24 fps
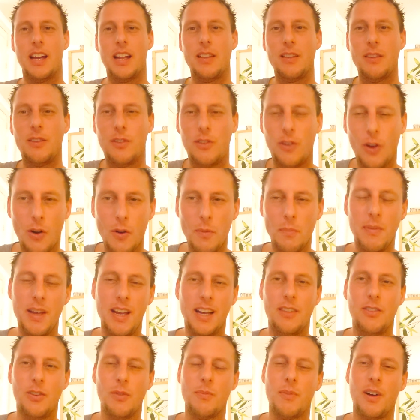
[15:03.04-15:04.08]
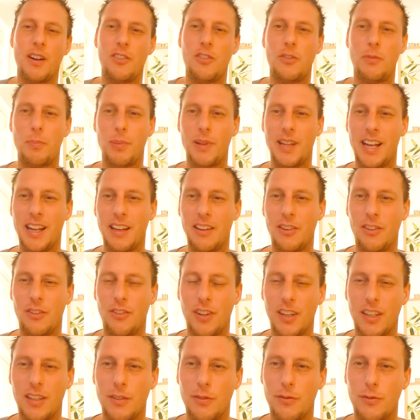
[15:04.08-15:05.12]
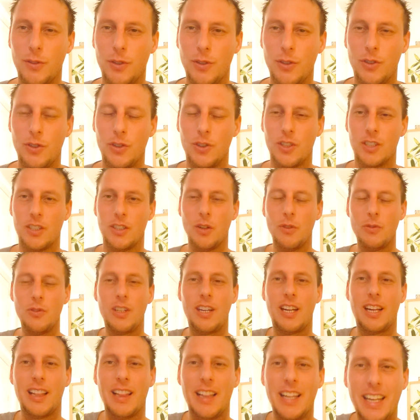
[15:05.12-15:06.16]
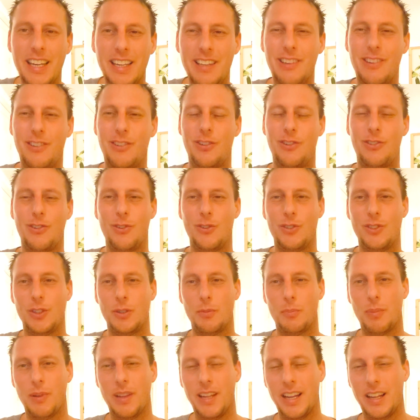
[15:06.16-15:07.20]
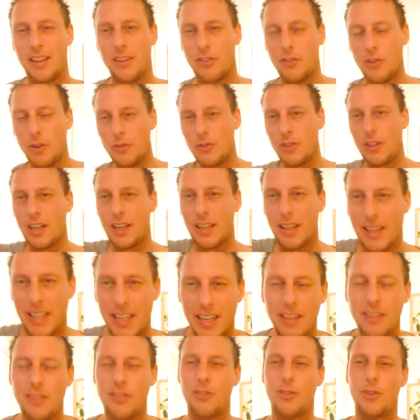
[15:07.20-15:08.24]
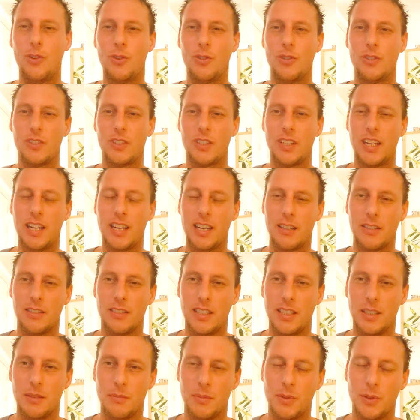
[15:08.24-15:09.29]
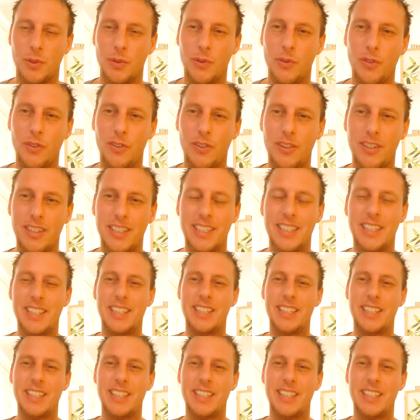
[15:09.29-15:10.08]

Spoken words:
And don't make too much plans in the future. Don't clinch to your plans. Don't clinch to your career moves.